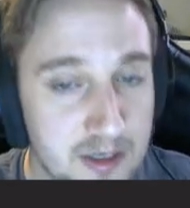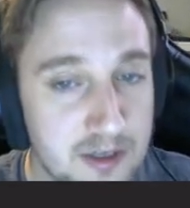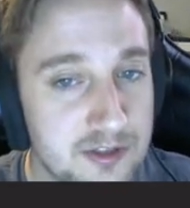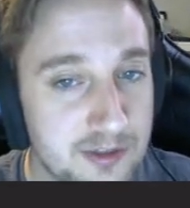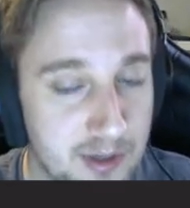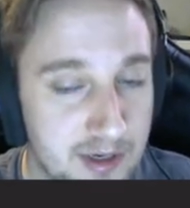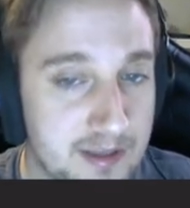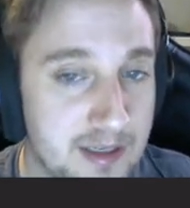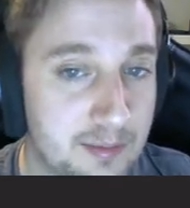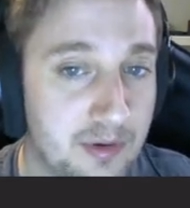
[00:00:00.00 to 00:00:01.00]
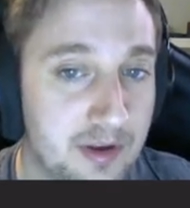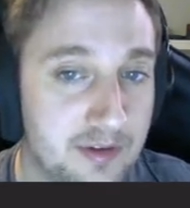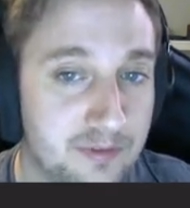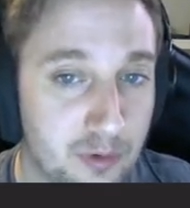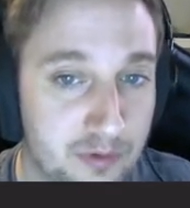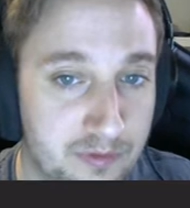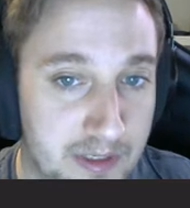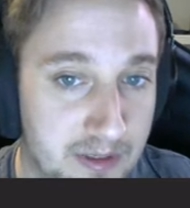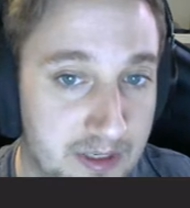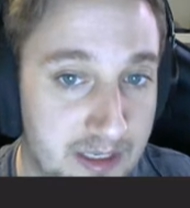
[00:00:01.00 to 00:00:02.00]
So go ahead and keep playing fourth
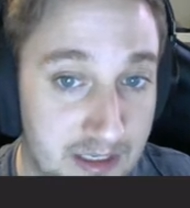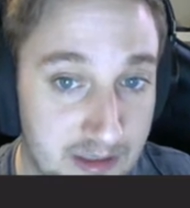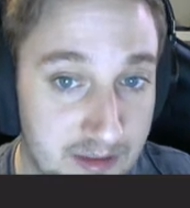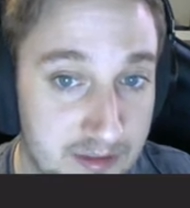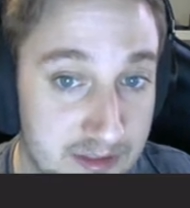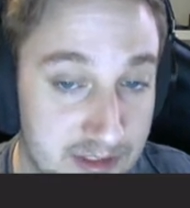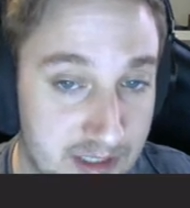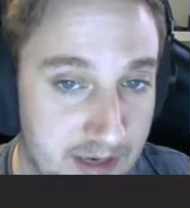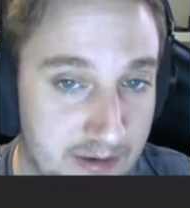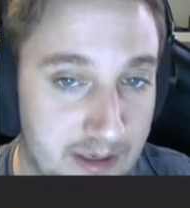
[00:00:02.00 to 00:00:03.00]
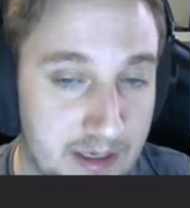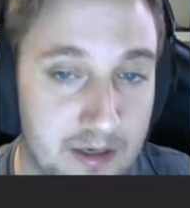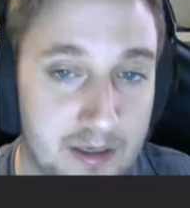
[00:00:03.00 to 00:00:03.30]
finger E on this guy right here.